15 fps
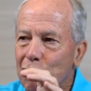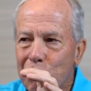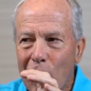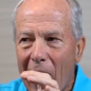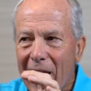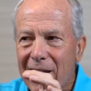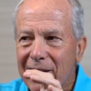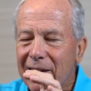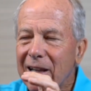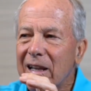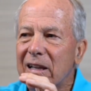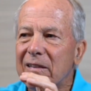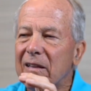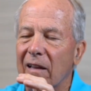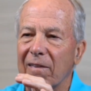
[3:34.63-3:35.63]
right
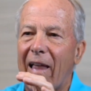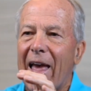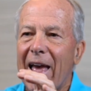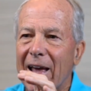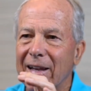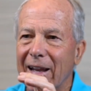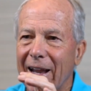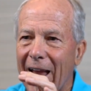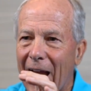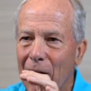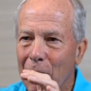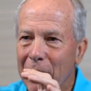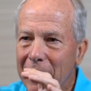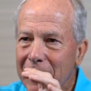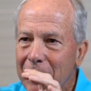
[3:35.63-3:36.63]
in the landing
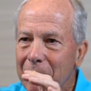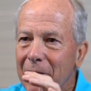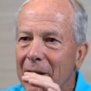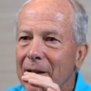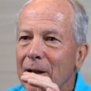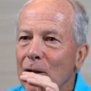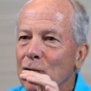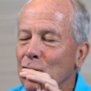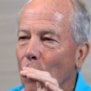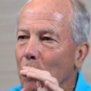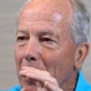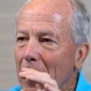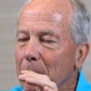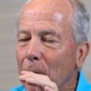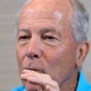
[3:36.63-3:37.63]
area. So
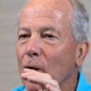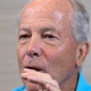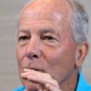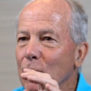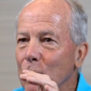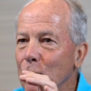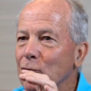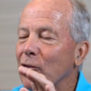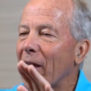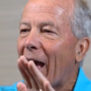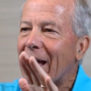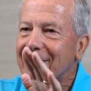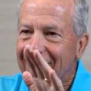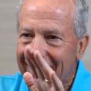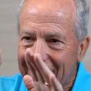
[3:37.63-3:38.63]
people can use
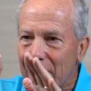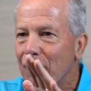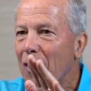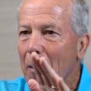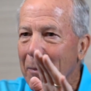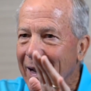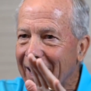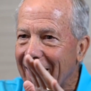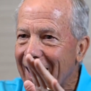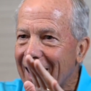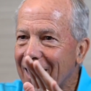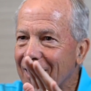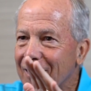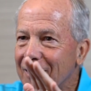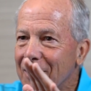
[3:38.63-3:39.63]
that to give them a
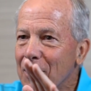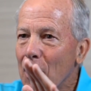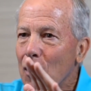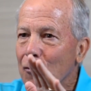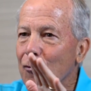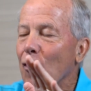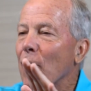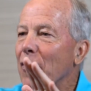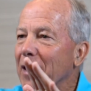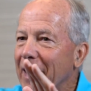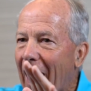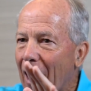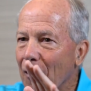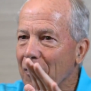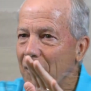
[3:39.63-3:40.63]
kick further
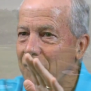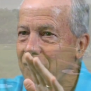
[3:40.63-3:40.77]
down the